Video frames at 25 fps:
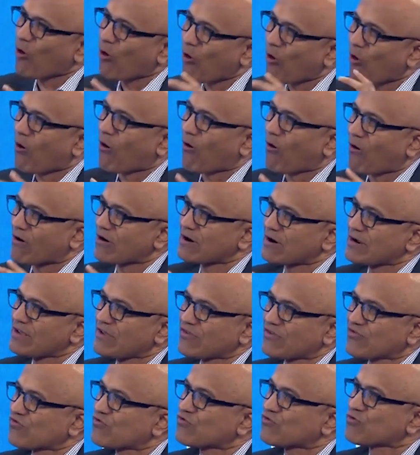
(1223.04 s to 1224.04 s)
core
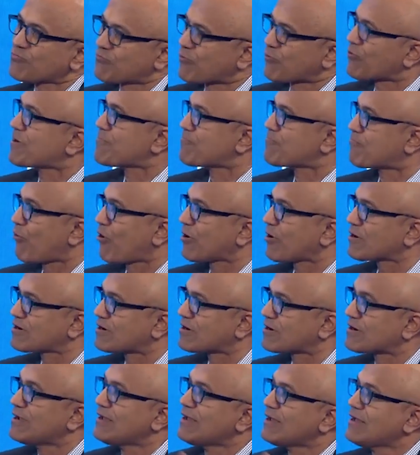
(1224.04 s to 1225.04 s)
is super
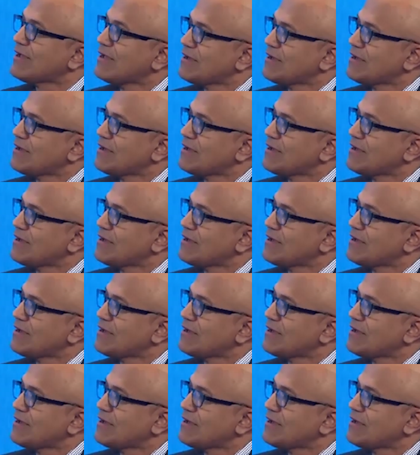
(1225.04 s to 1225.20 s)
important.